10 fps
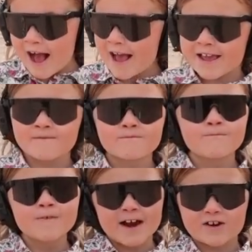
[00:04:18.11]
I am
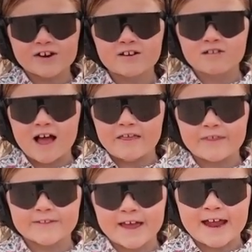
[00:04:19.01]
very glad
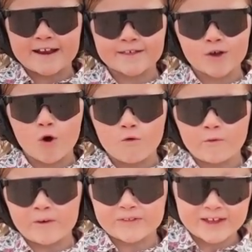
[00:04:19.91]
that that is
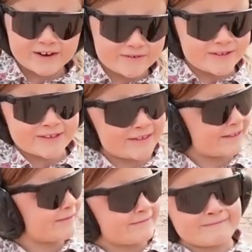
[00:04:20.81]
over. There was,
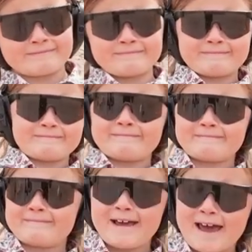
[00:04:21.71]

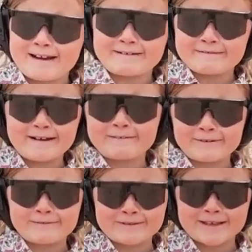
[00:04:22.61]
mm, I don't know
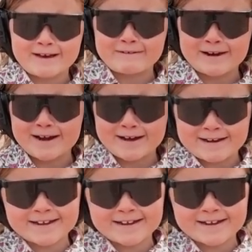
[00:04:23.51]
what was going on.